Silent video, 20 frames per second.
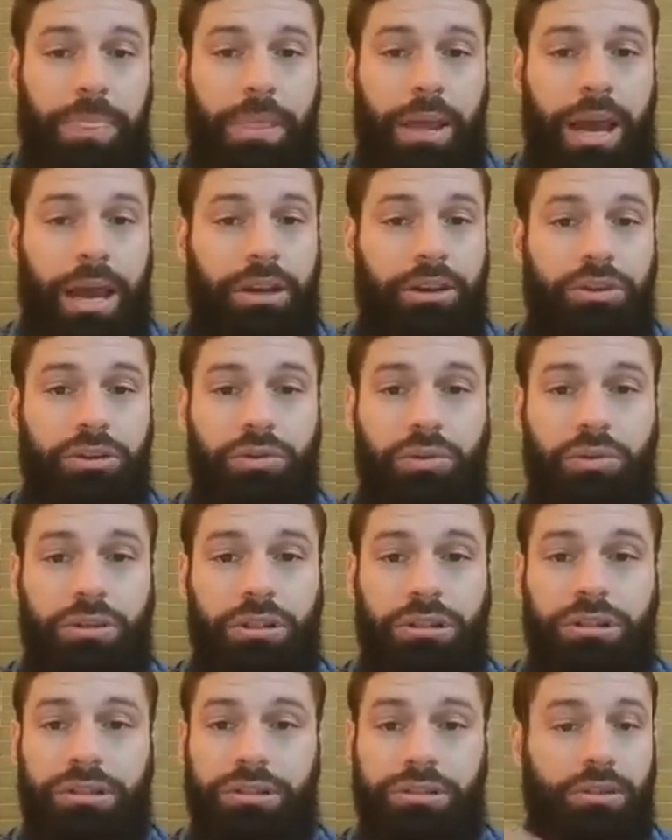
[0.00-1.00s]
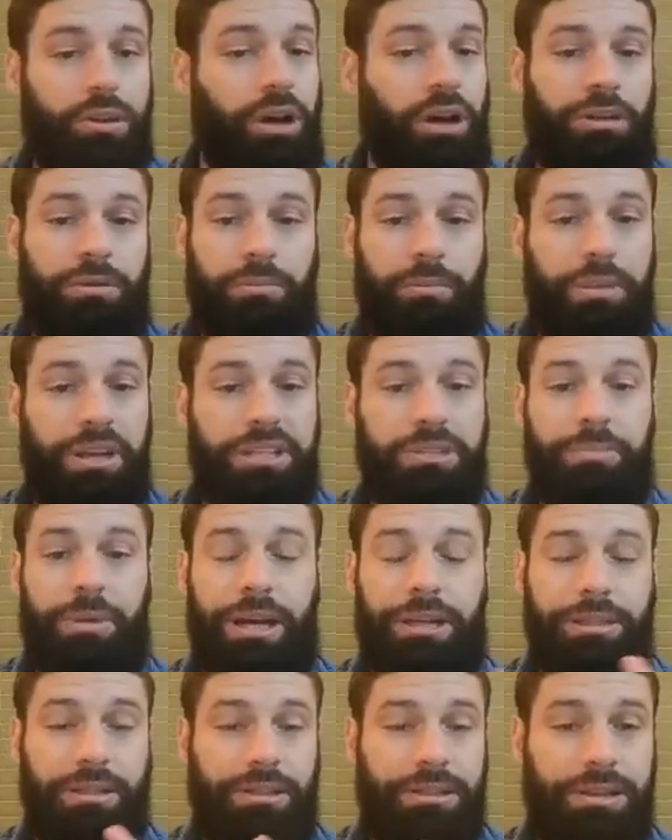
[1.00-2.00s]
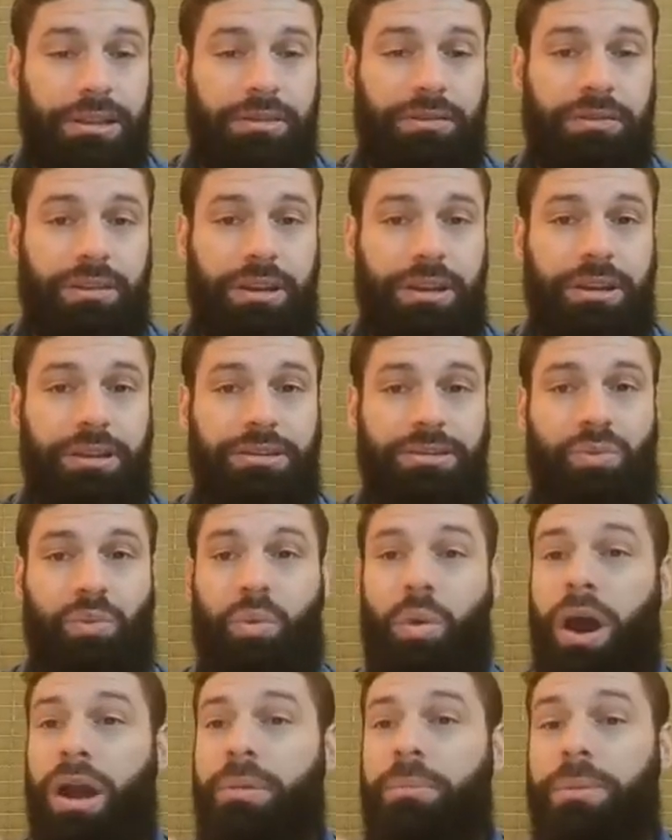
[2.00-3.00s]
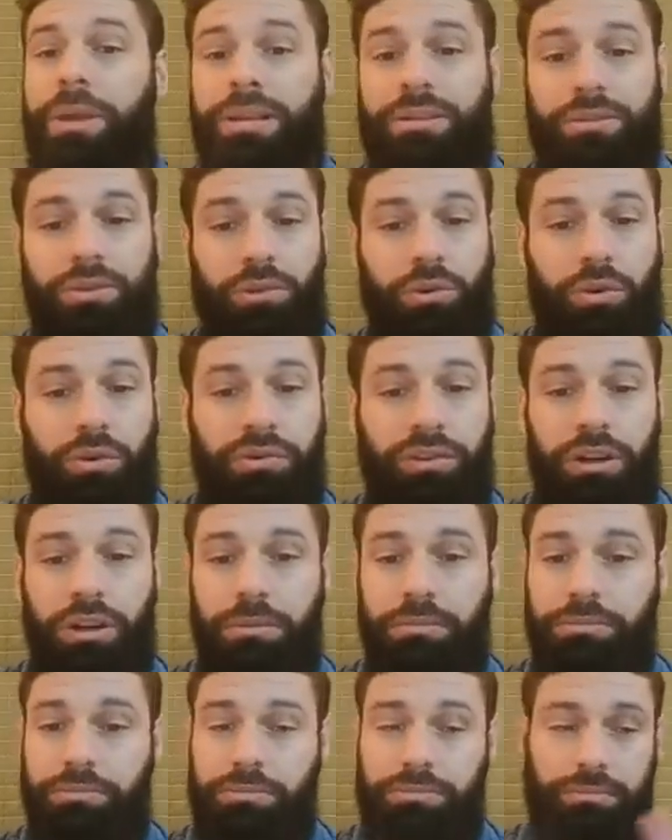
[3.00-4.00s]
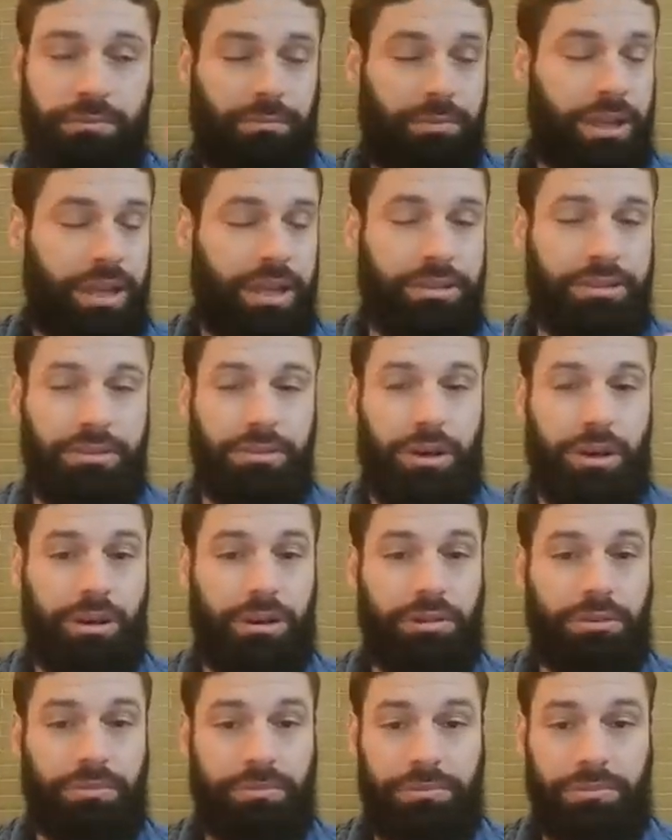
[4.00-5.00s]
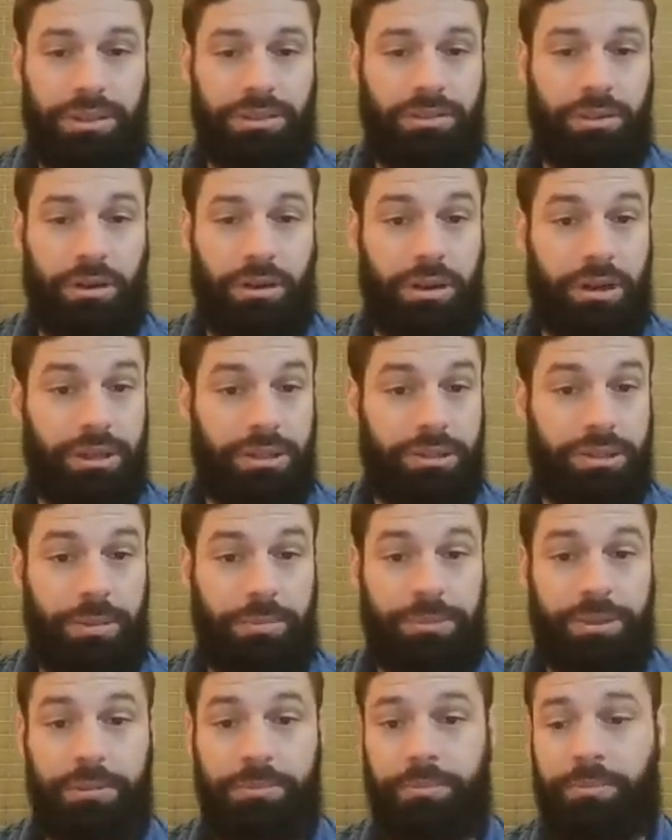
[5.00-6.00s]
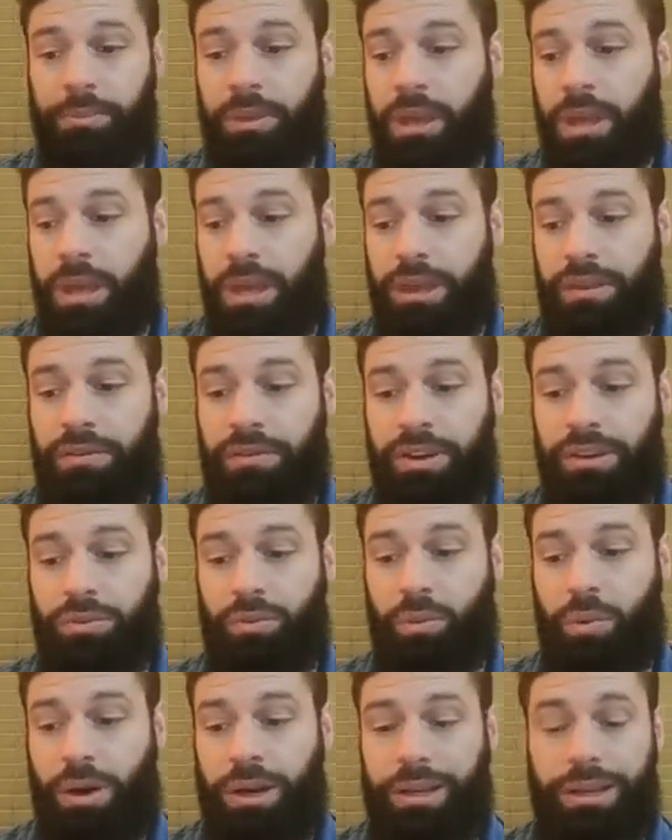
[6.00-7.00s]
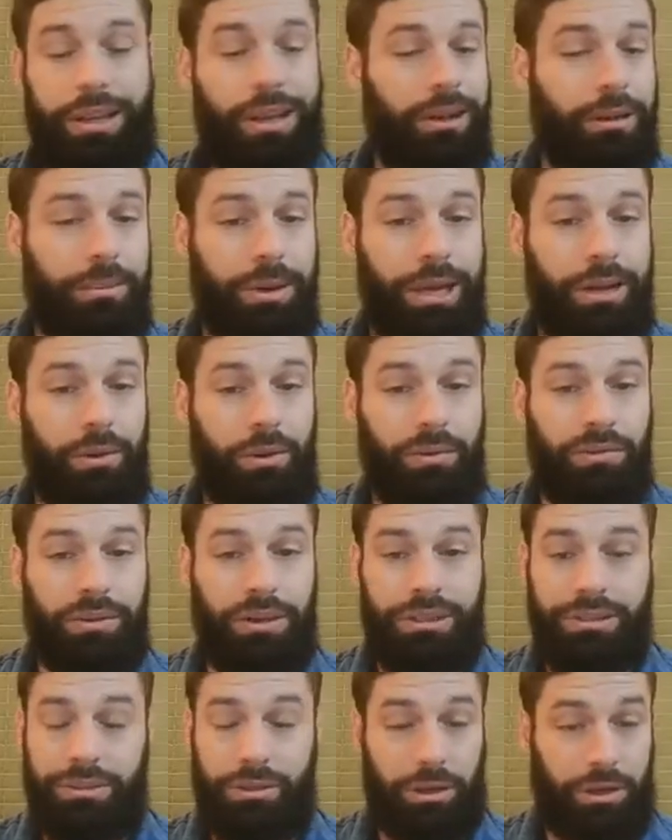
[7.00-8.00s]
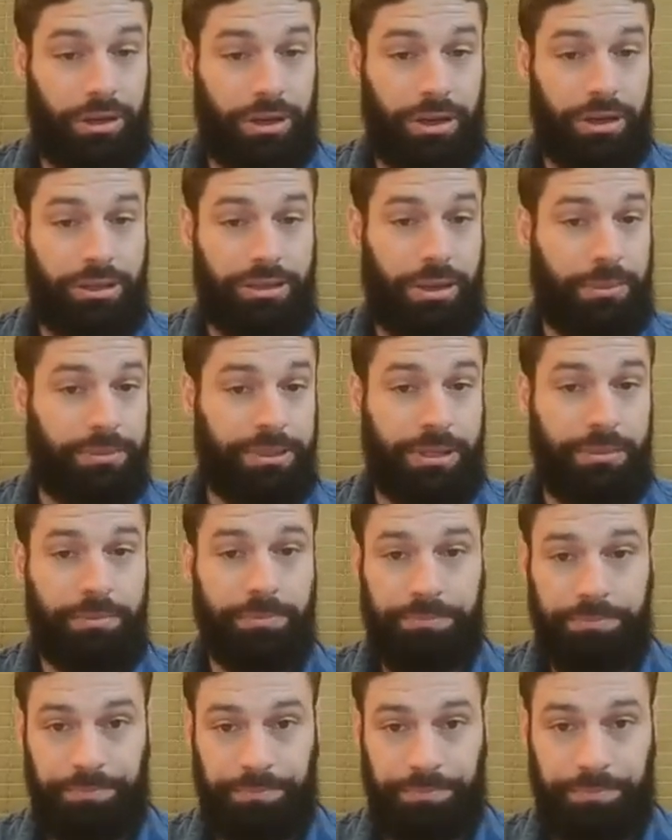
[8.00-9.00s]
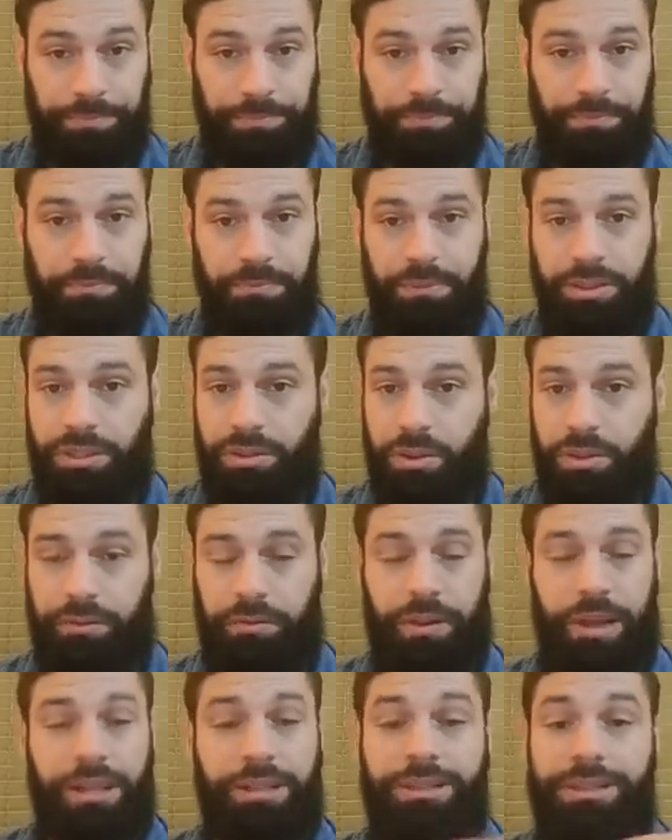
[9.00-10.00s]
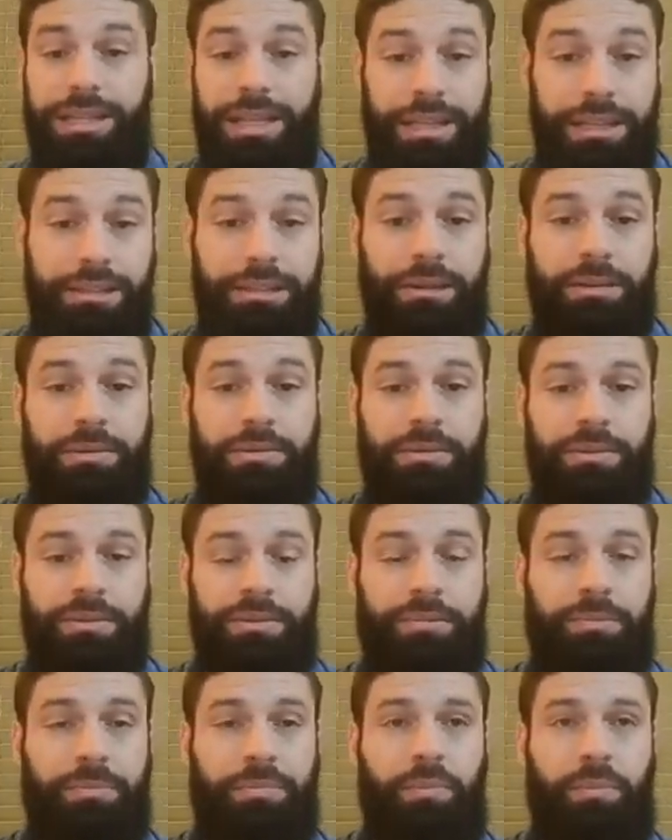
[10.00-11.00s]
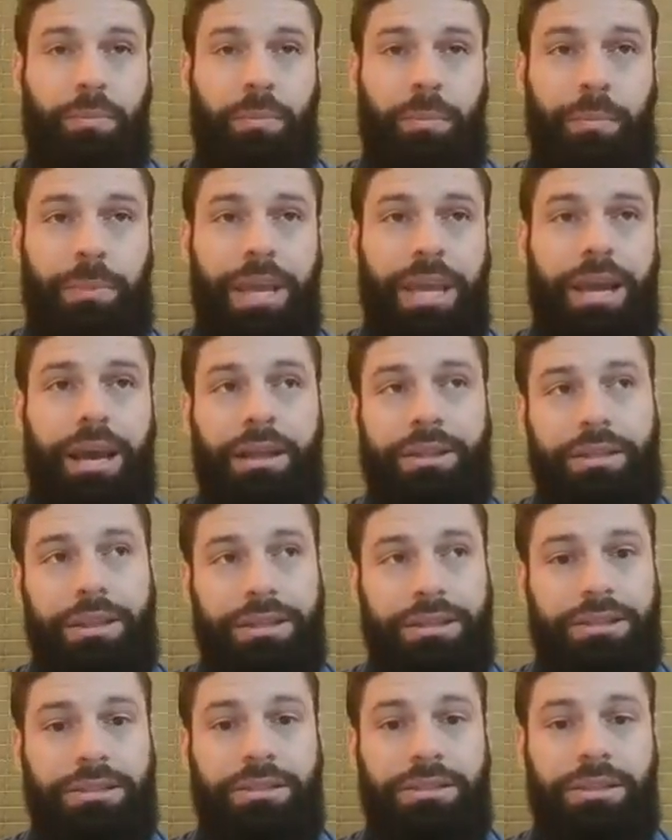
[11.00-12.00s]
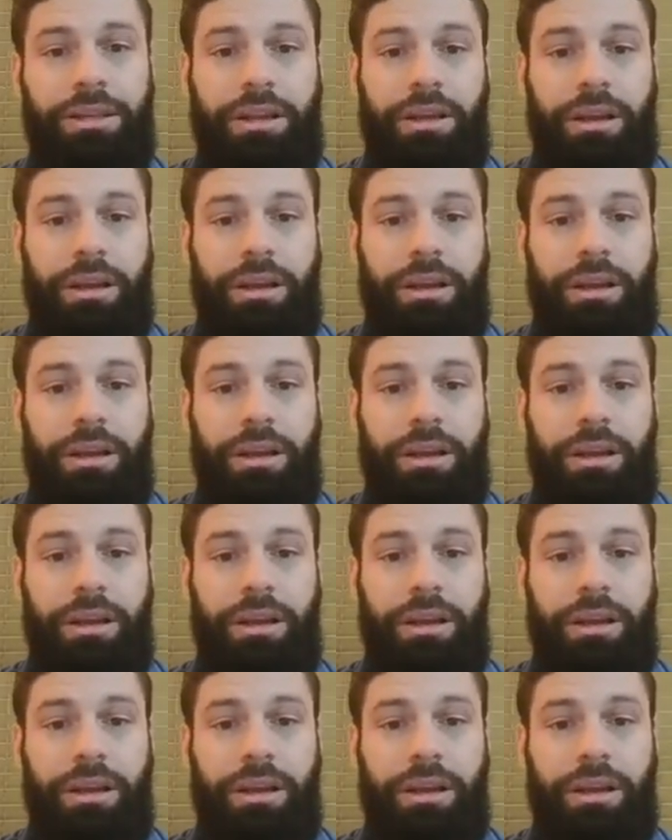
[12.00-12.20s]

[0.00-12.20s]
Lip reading: and Google does not mix matters. If it is 1 pixel over, it's not going to accept it. If it is 1 kilobyte over, it's not going to accept it. So the files need to be at those